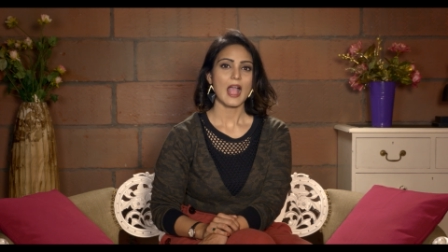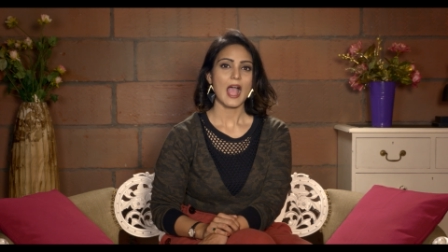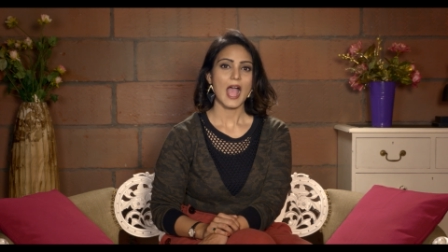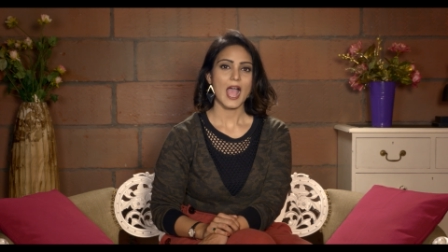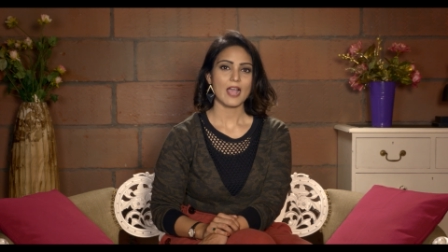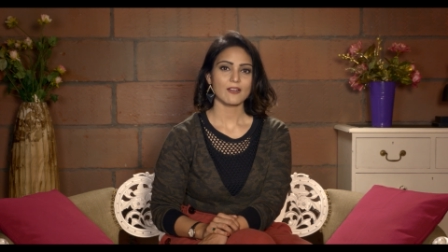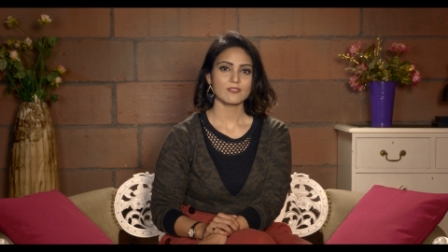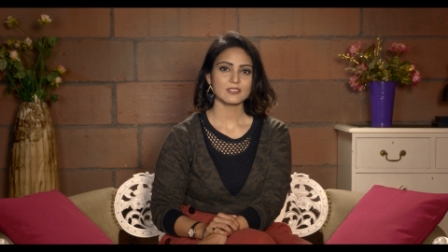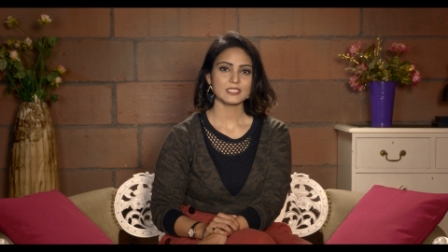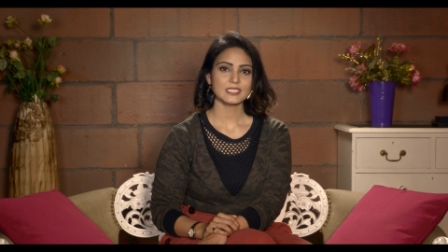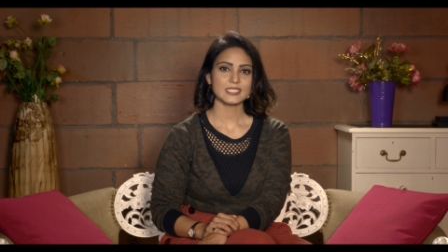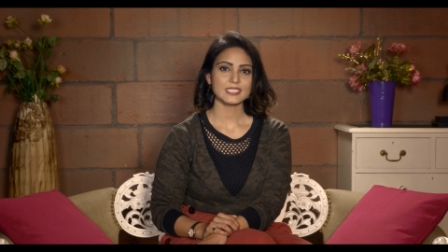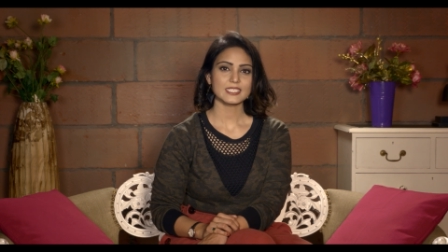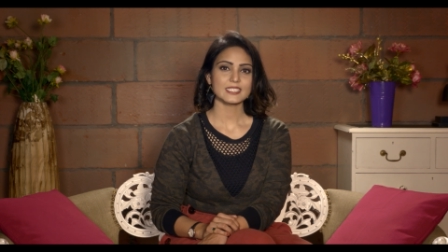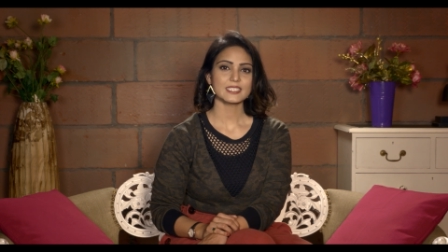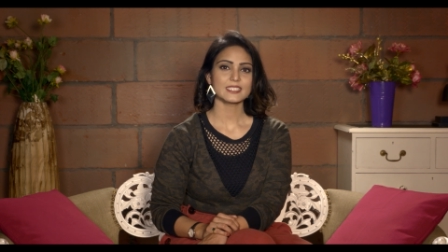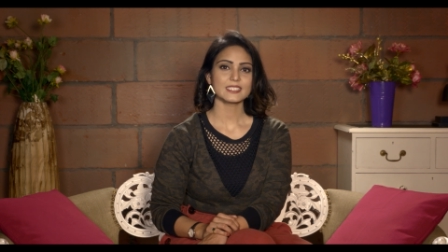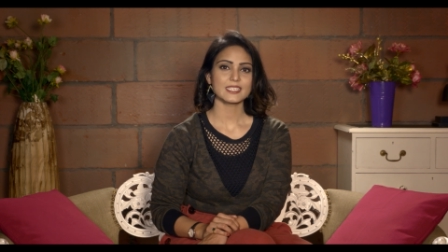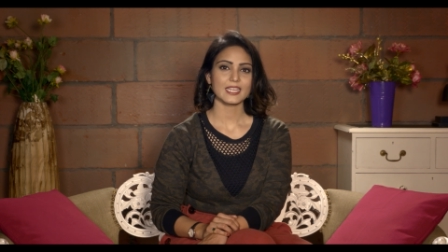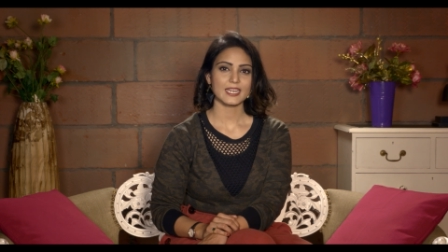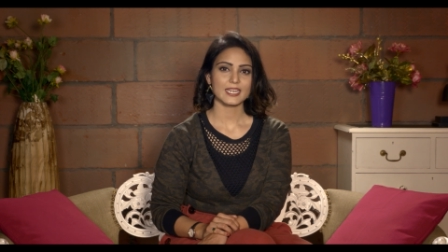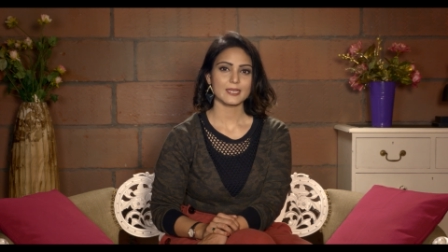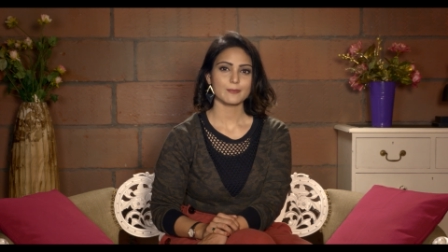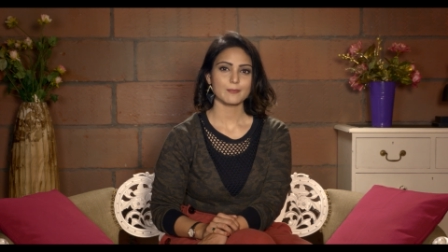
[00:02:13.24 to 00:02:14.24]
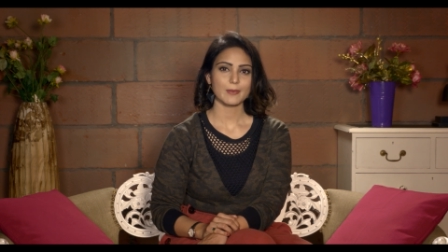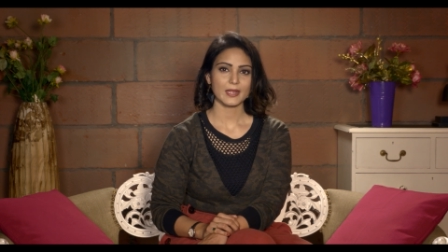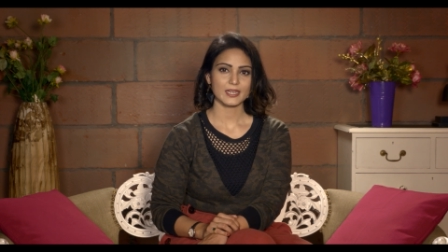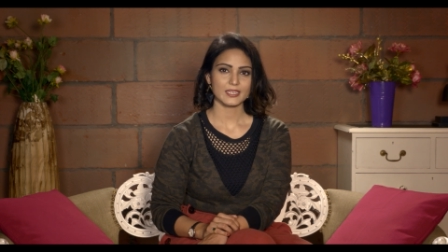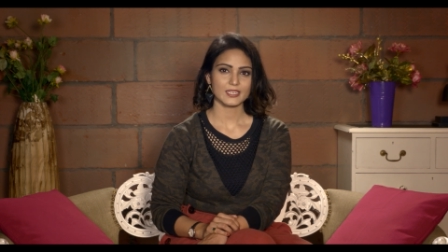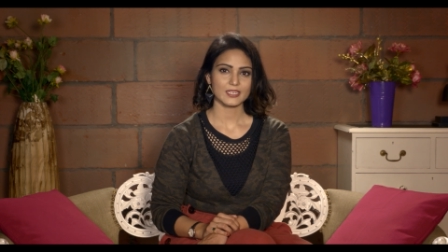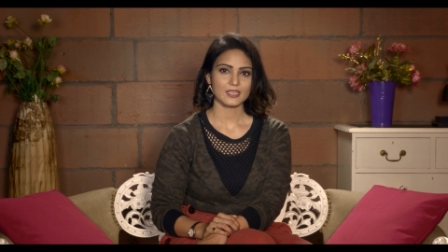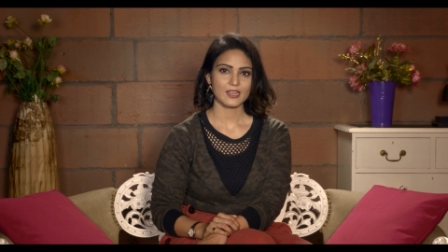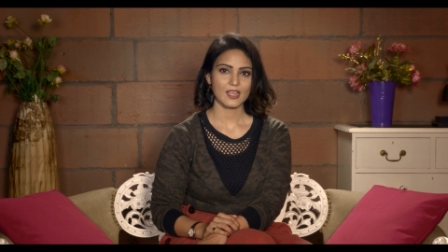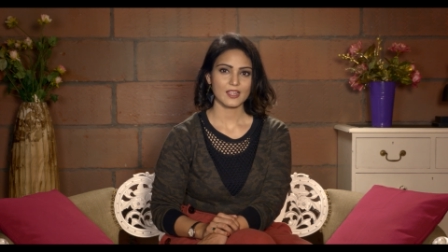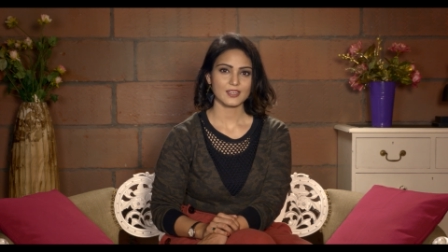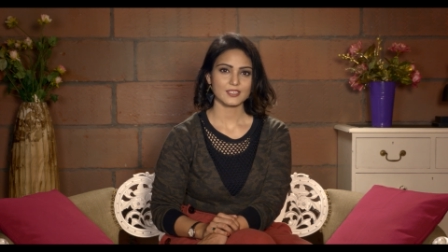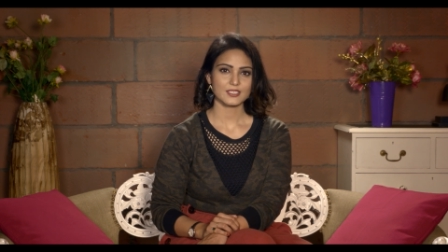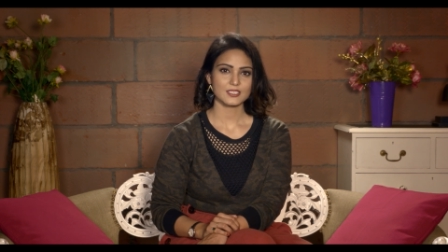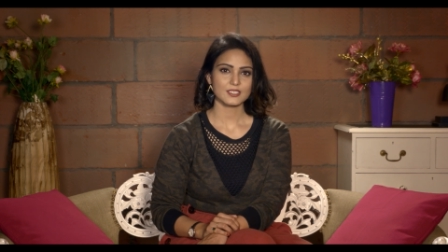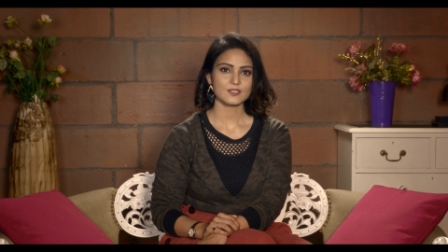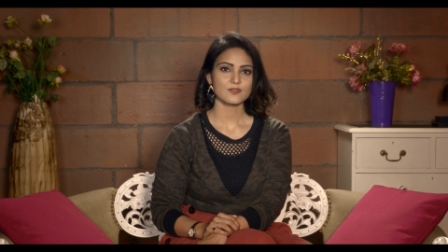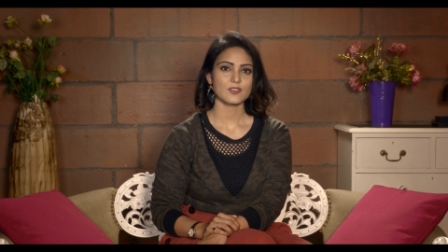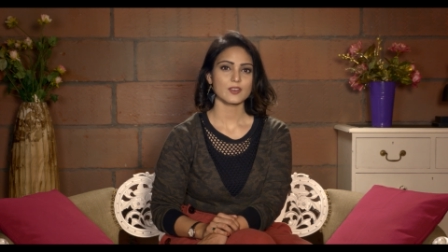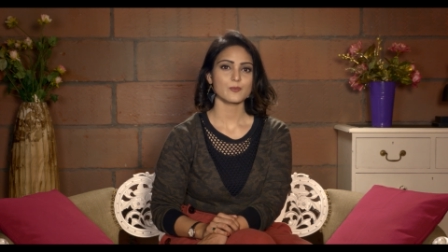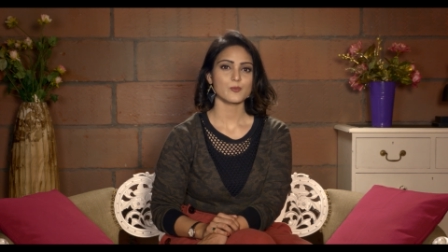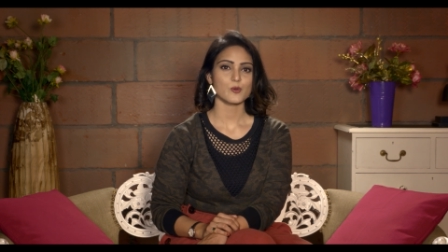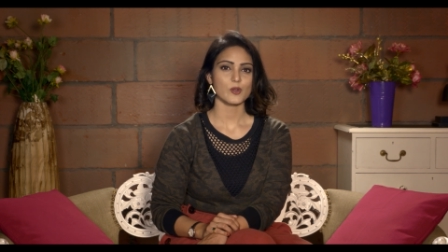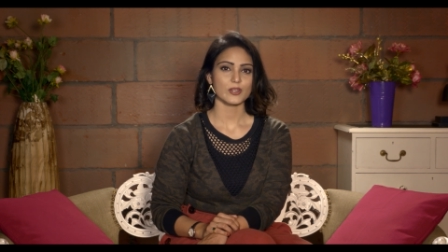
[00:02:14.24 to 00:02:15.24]
Everteen Daily Panty
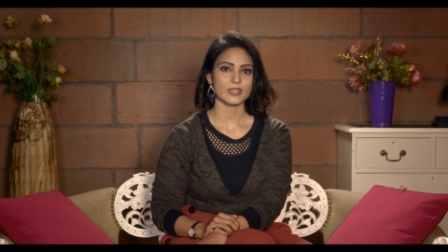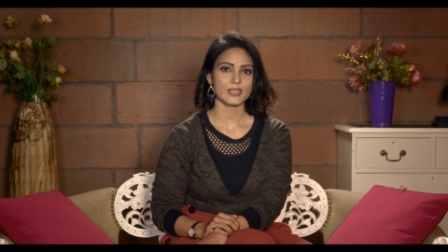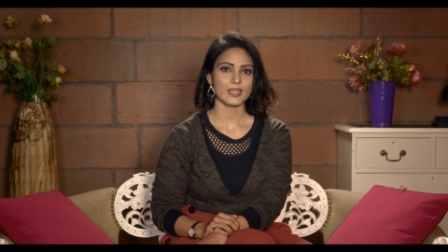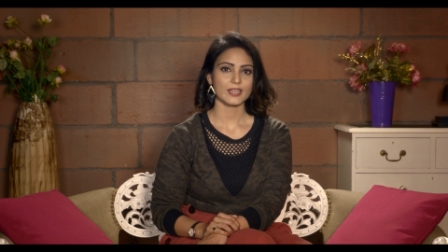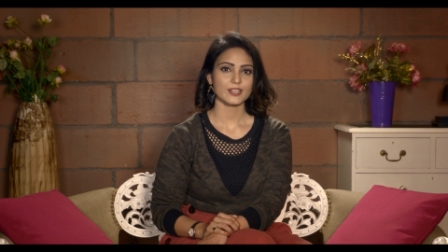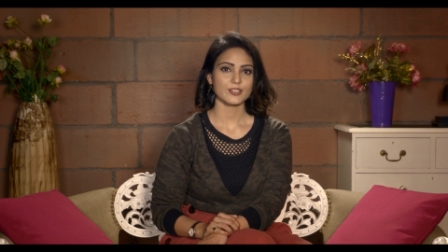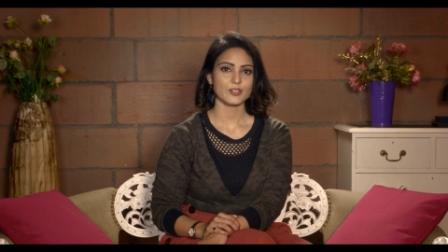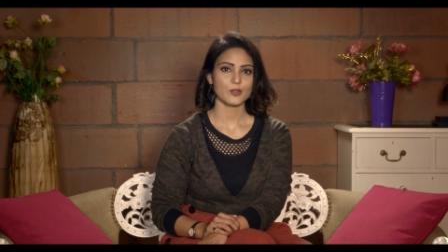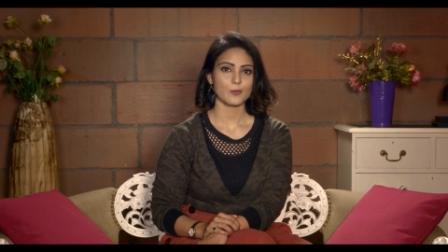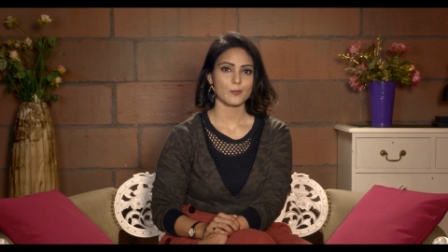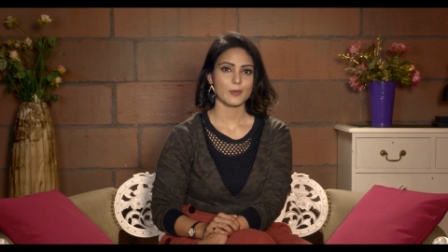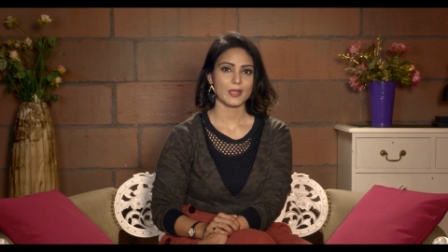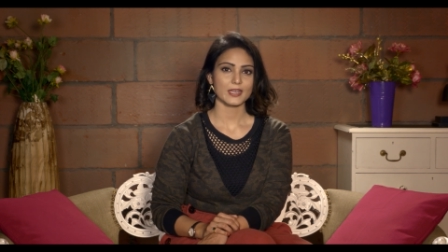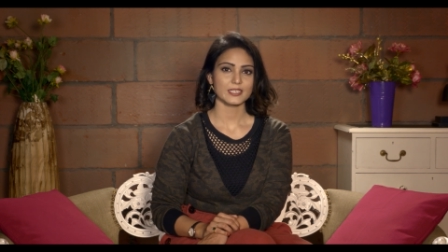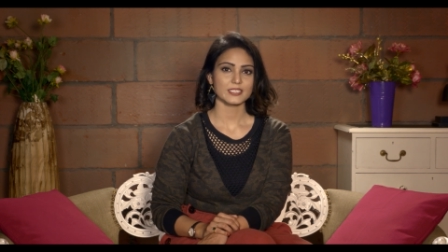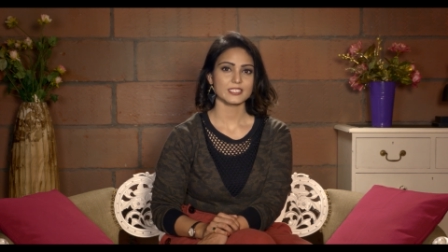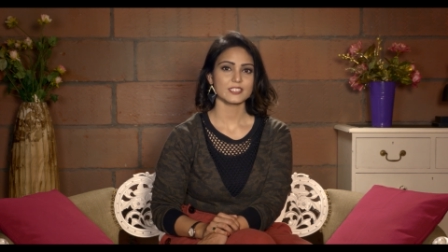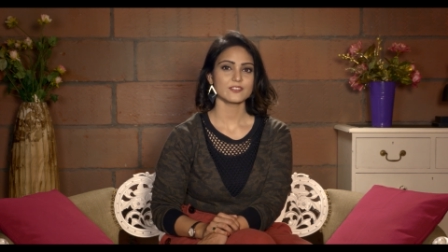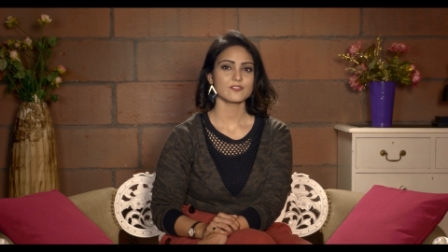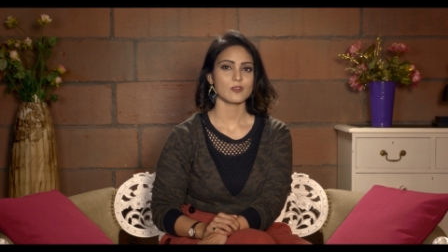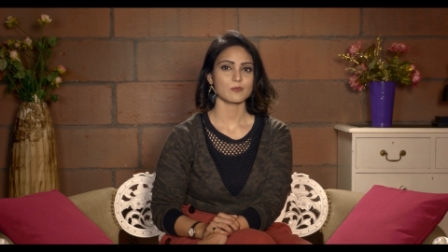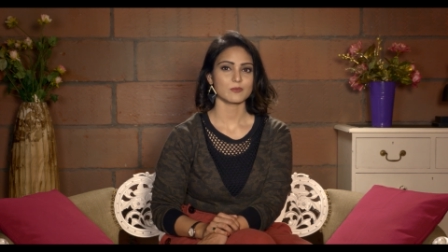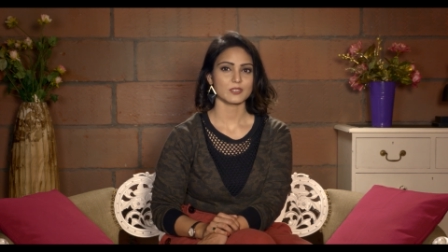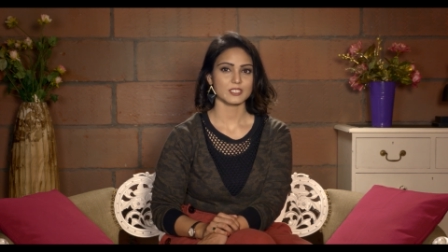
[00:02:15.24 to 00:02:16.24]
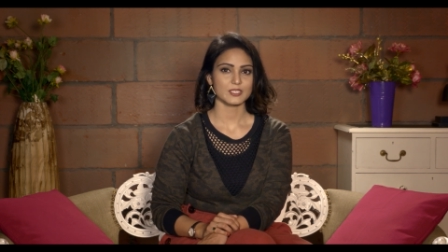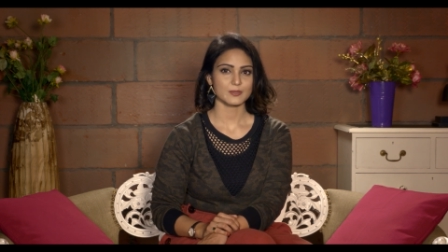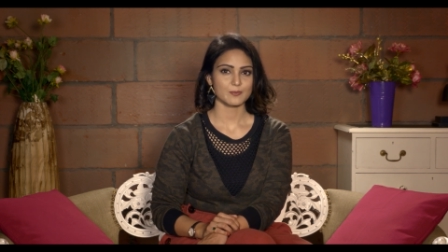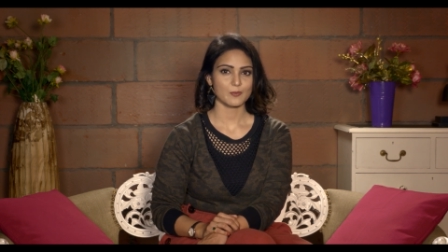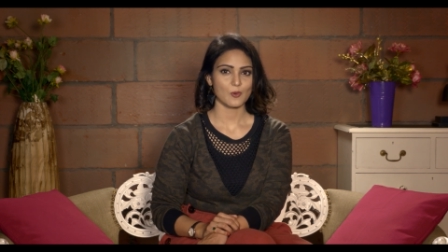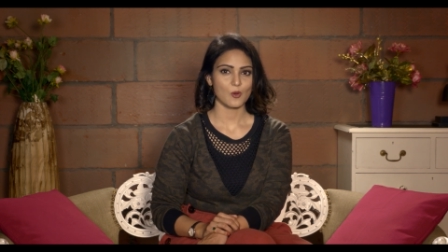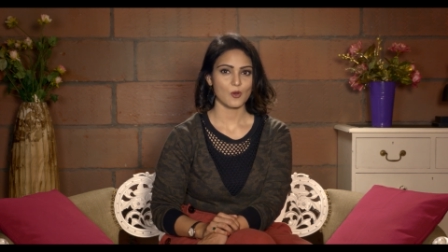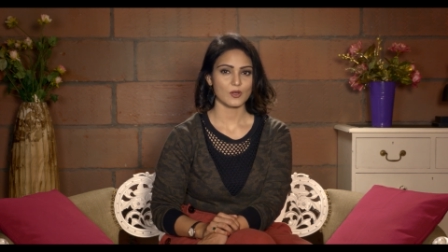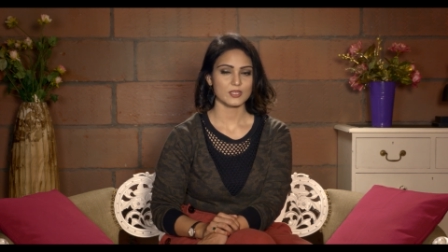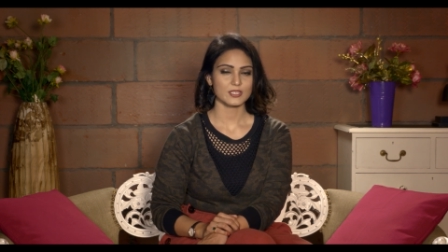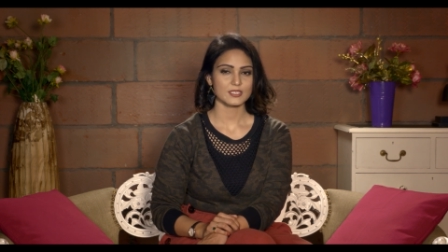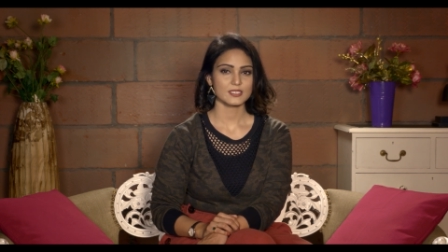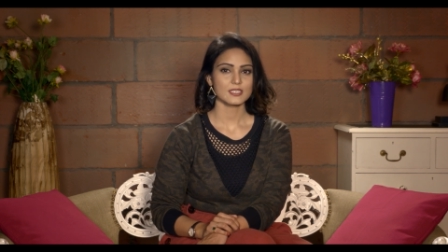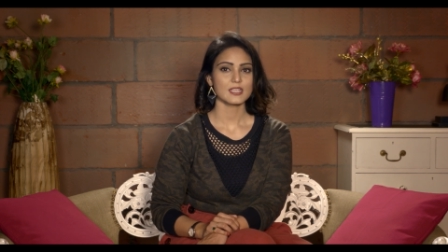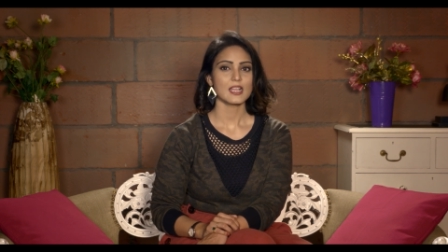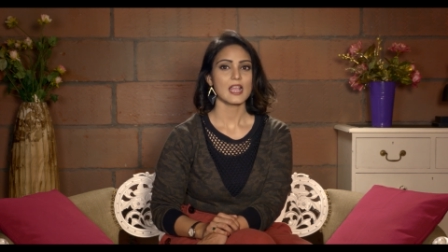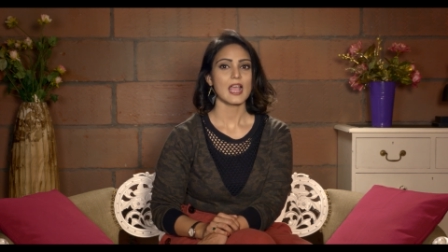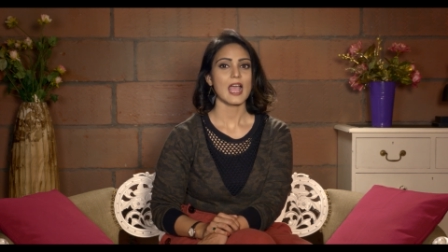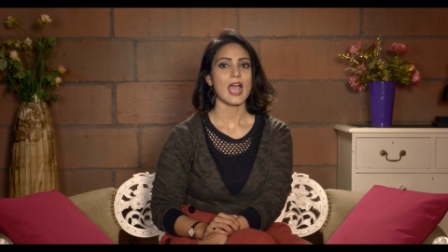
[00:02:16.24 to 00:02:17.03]
Liners will protect your panty from the spots